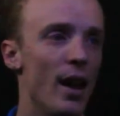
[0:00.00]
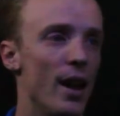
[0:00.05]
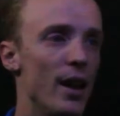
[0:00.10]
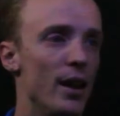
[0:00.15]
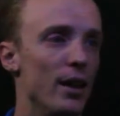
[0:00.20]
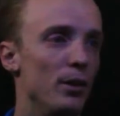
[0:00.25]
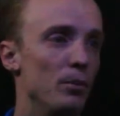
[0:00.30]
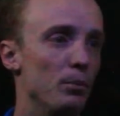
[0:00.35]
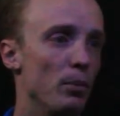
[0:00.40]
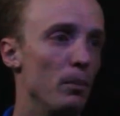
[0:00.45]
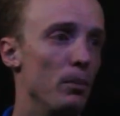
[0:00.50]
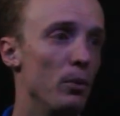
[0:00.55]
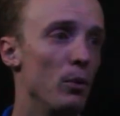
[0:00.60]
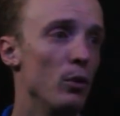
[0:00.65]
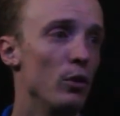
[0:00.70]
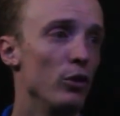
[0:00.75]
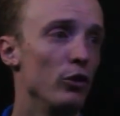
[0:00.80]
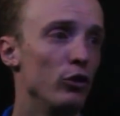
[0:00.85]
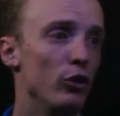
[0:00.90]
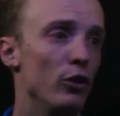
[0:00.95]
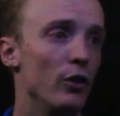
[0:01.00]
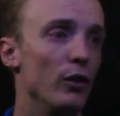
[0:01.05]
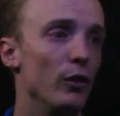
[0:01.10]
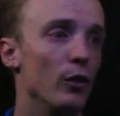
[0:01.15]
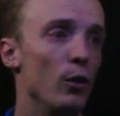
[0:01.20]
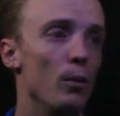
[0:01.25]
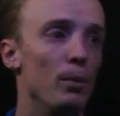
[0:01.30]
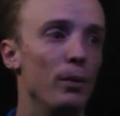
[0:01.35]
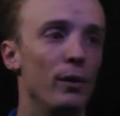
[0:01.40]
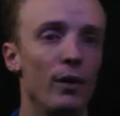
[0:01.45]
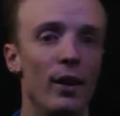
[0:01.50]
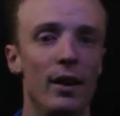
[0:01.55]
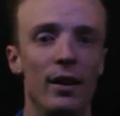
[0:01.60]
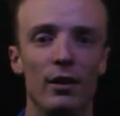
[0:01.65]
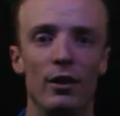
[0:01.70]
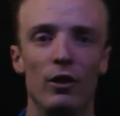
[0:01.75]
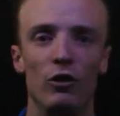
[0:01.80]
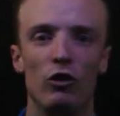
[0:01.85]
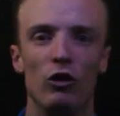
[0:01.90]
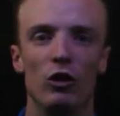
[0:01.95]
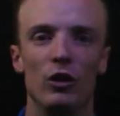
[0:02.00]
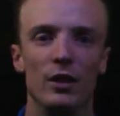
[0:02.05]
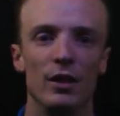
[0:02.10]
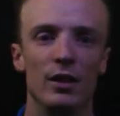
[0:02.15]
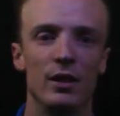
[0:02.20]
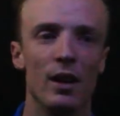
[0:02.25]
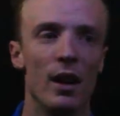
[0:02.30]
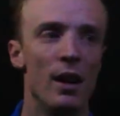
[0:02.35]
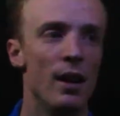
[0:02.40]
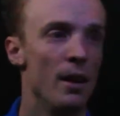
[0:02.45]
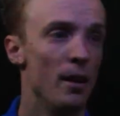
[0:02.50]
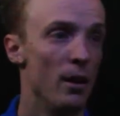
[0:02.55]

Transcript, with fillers: as proportions or percentages